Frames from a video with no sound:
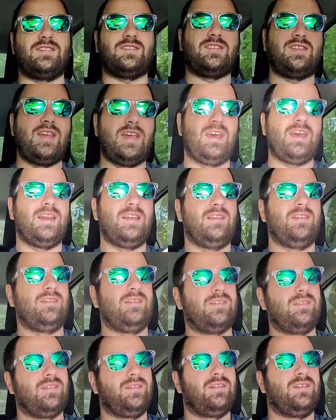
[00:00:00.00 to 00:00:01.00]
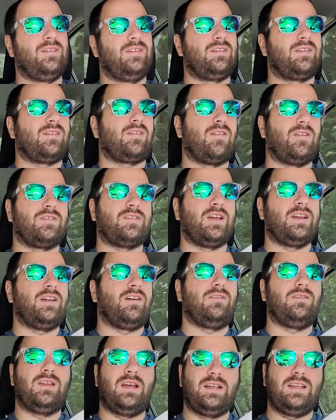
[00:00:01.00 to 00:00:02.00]
did. Of course, I
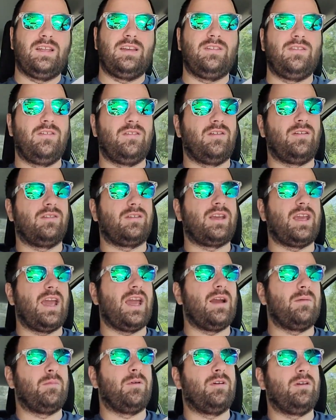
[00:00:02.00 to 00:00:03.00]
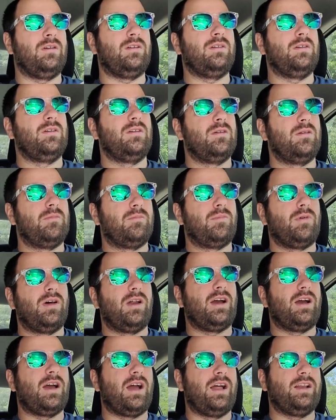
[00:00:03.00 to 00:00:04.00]
didn't do it on camera, but
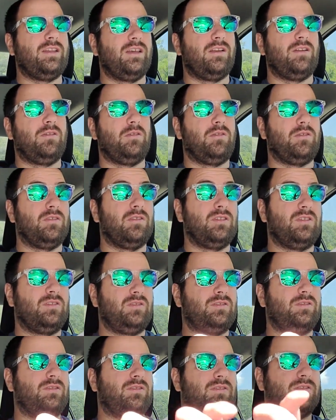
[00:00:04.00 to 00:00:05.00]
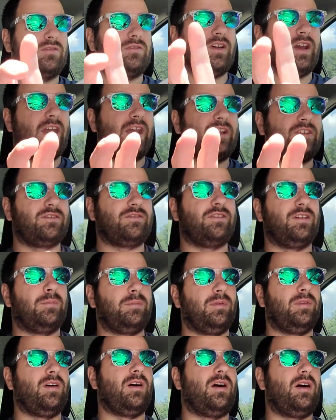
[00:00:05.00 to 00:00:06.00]
I did a little drag strip
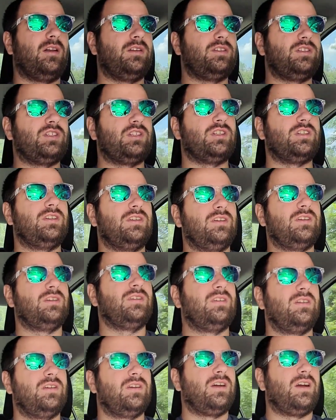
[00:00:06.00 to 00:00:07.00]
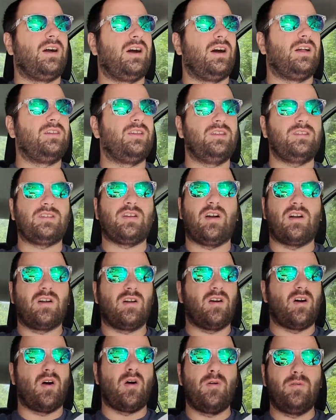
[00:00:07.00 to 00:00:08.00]
launch. This
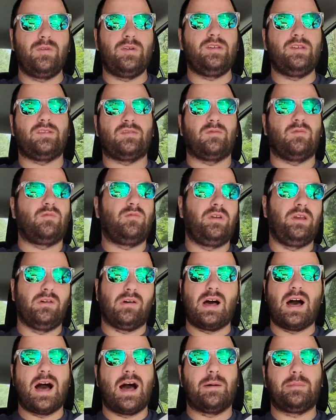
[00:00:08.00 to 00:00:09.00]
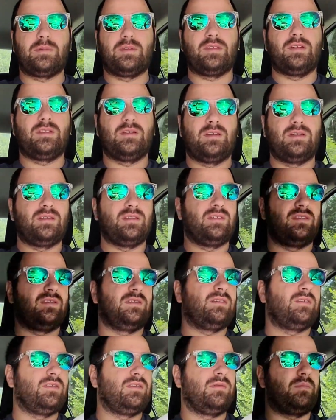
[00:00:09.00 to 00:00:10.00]
car always wheel hopped,
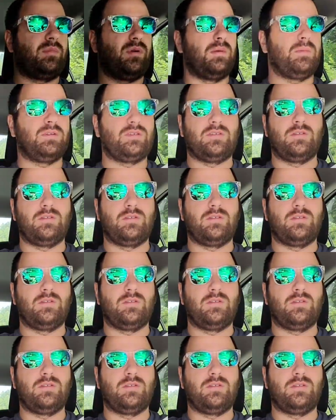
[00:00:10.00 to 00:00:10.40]
pretty much no